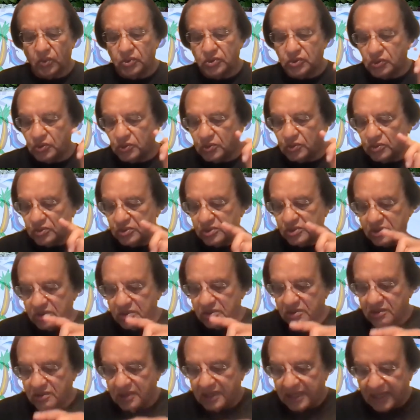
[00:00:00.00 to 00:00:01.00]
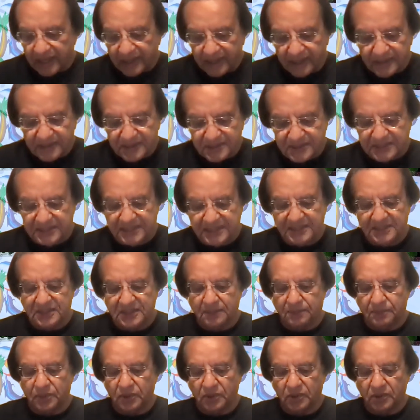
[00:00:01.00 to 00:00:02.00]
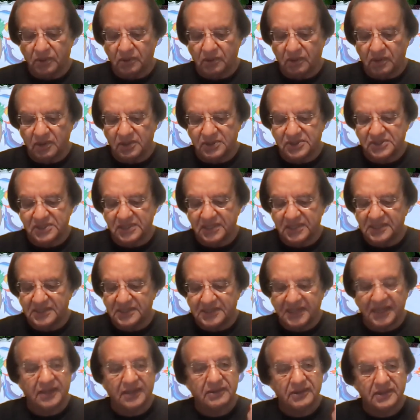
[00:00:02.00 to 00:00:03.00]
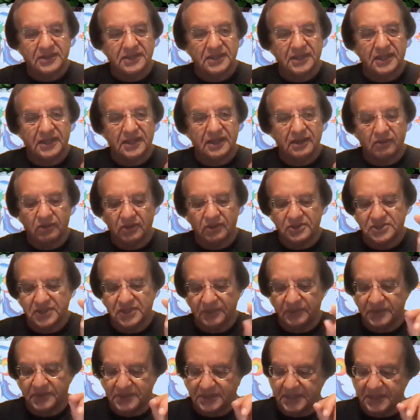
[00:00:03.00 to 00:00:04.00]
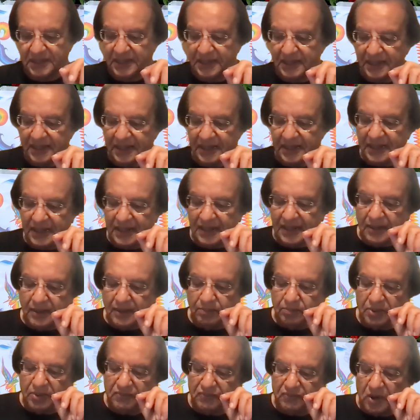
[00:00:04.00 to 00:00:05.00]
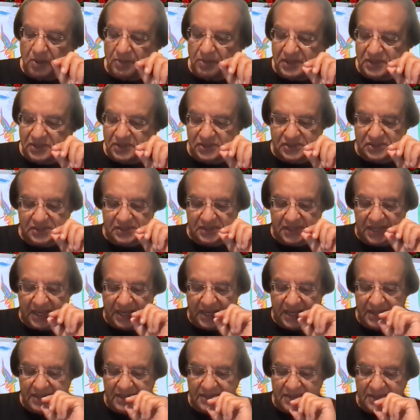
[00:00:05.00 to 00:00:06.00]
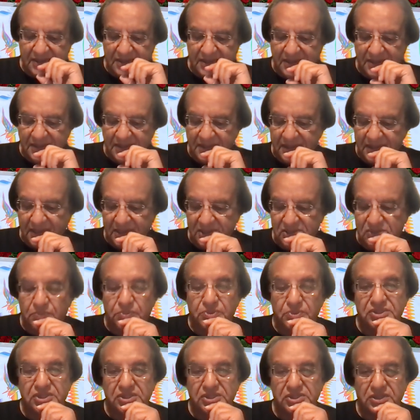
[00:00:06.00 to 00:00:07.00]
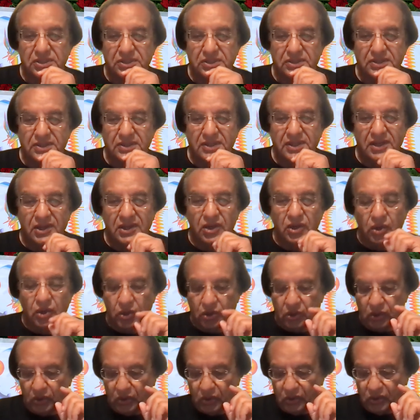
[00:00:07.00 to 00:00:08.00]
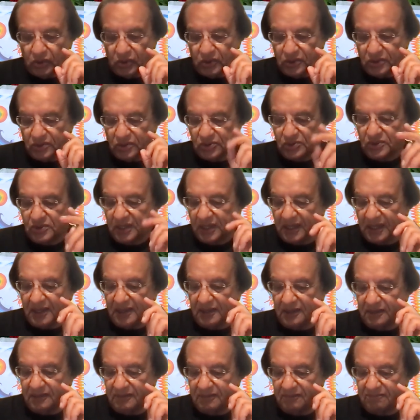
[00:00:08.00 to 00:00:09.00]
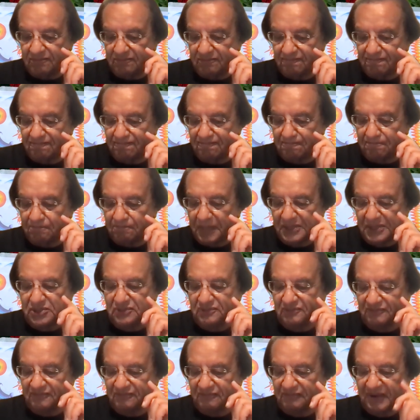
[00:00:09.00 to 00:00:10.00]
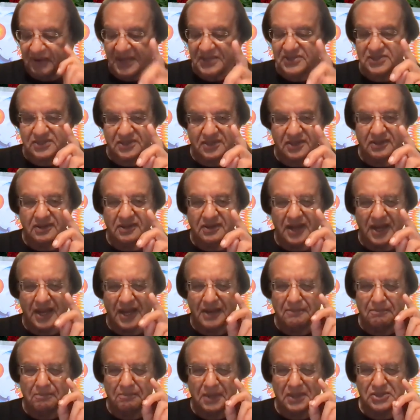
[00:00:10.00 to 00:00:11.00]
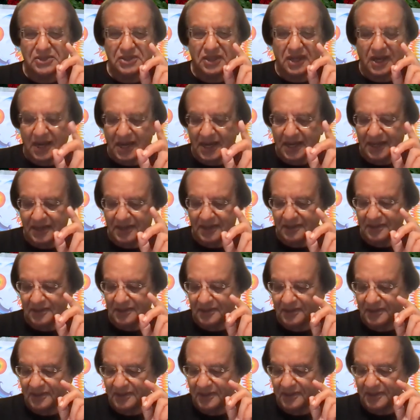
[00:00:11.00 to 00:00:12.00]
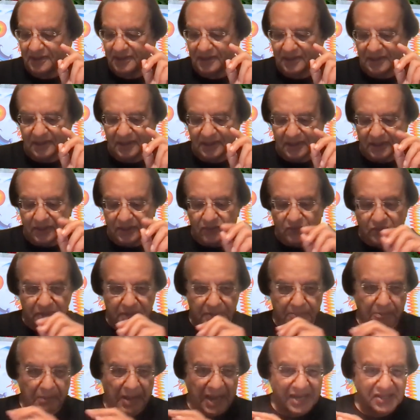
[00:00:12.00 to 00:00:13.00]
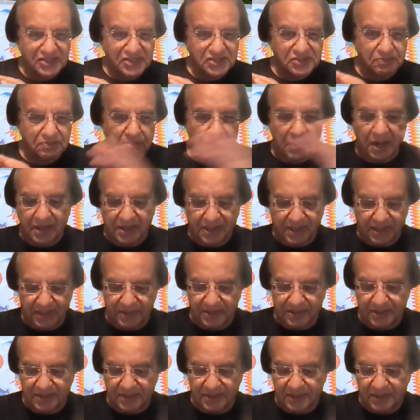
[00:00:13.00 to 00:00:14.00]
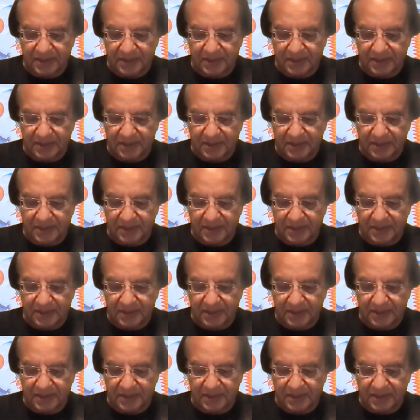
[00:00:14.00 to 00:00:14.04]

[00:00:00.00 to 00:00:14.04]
to guarantee the protocol's integrity, longevity, performance, and is positioned to scale much faster and much higher for the mass market.